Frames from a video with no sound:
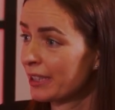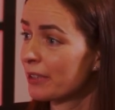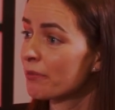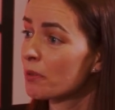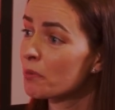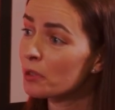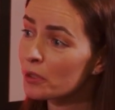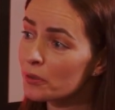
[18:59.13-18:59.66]
If
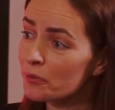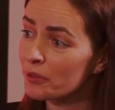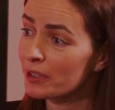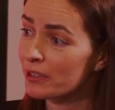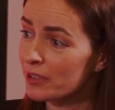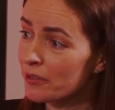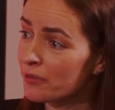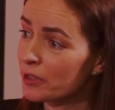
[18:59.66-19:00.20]
you want to do
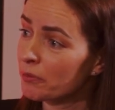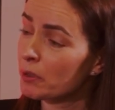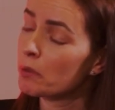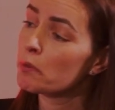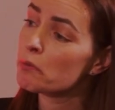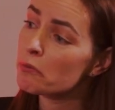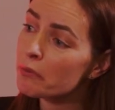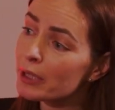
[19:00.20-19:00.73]
things differently,
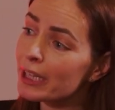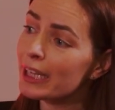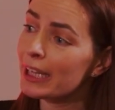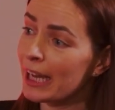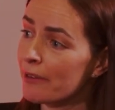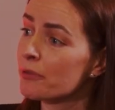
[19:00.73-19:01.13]
you really